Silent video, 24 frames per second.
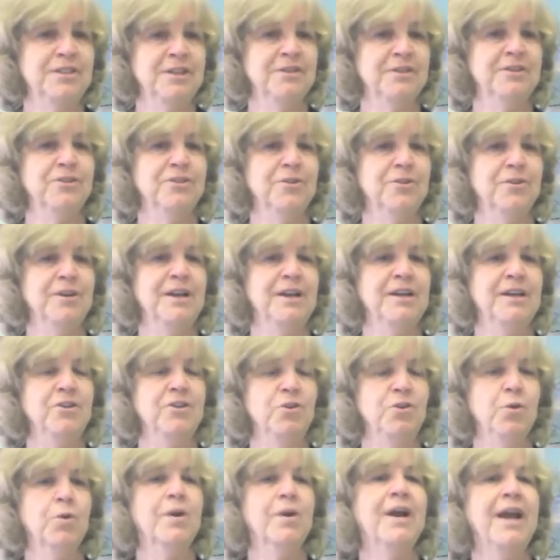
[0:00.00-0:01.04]
there
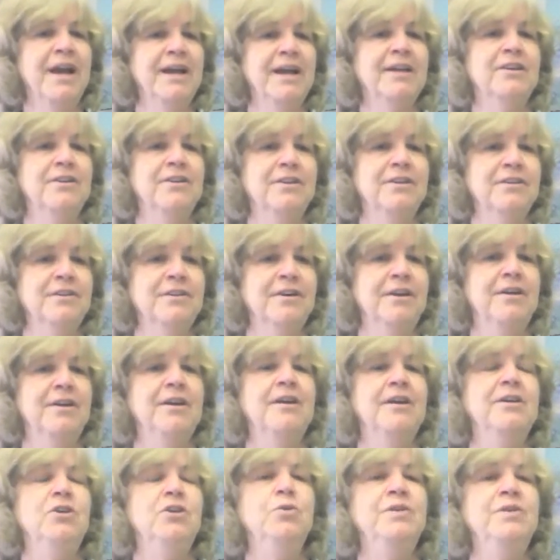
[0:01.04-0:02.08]
in your hand,
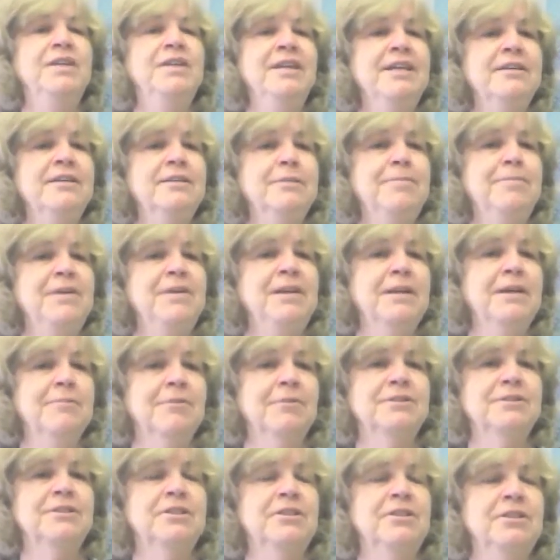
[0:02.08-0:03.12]
you need to be
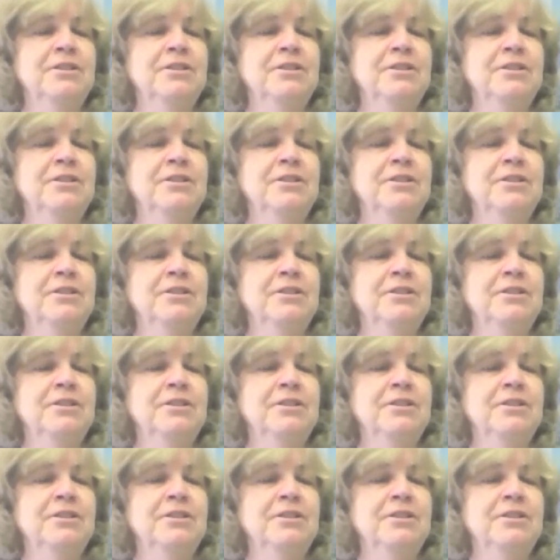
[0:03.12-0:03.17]
able to.